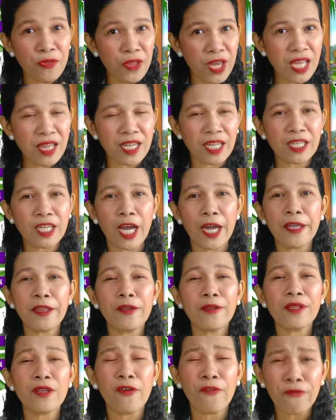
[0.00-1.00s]
need that kind
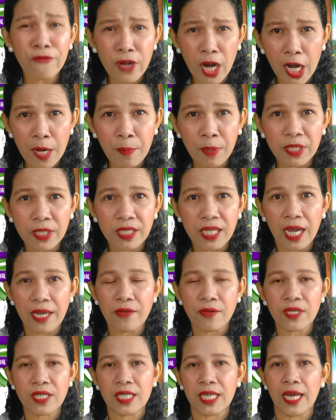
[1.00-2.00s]
of carbon
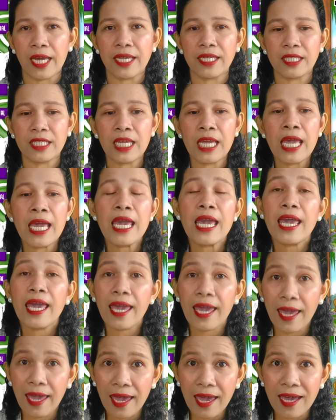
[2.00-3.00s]
dioxide,
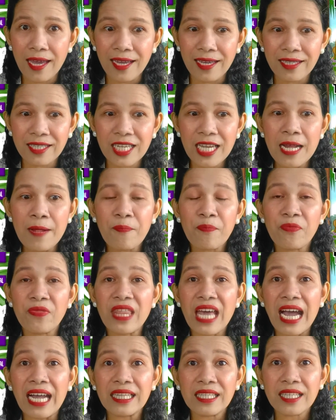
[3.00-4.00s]
and
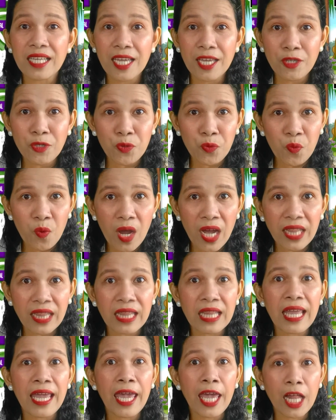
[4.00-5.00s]
that is what
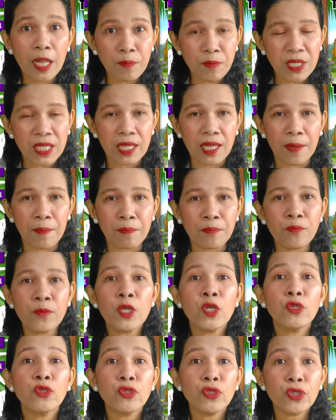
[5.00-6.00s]
helps them
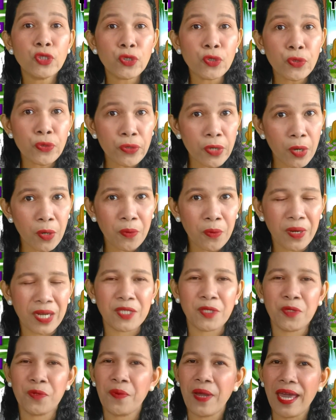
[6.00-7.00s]
to grow
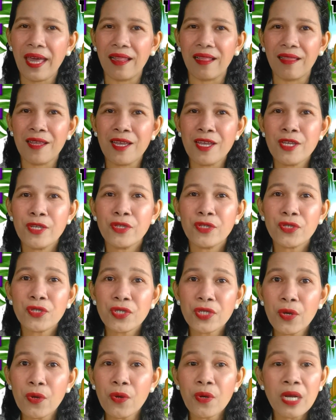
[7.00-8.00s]
as well.
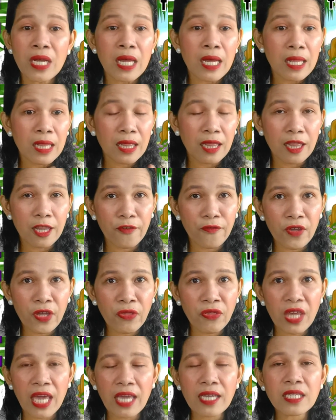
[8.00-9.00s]
So living
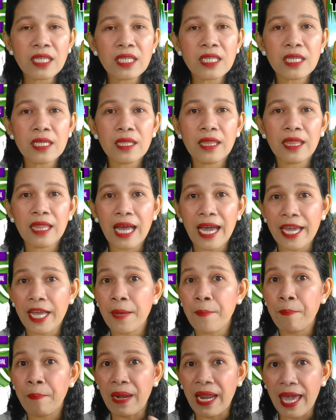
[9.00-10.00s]
things like
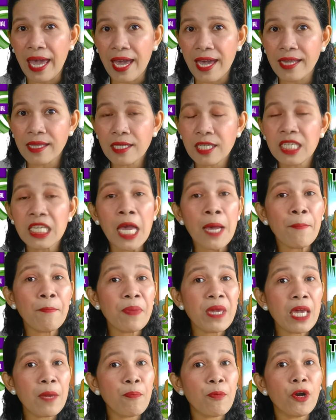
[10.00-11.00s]
plants,
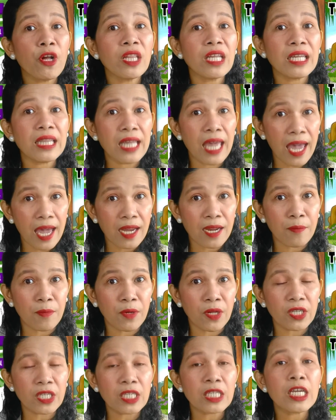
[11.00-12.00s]
people, and
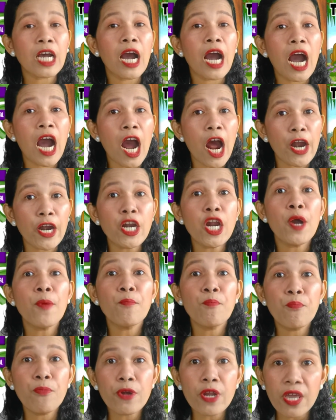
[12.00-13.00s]
animals are
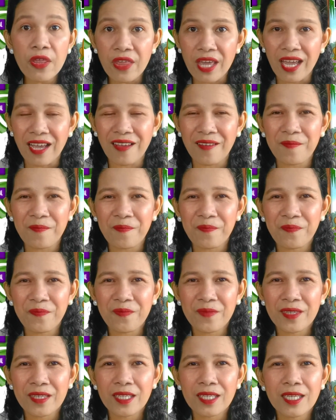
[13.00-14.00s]
breathing.
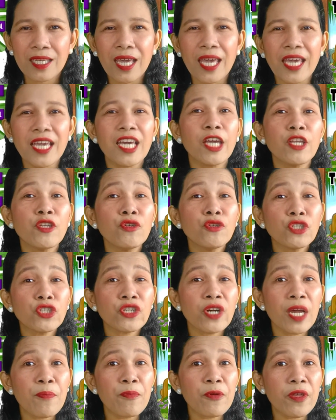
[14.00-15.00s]
Okay, can you
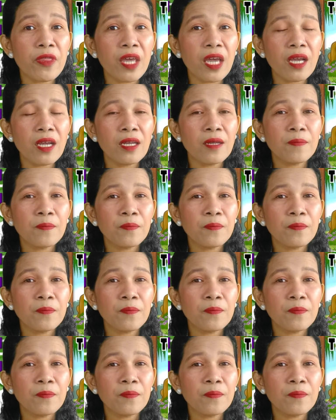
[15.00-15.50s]
try breathing?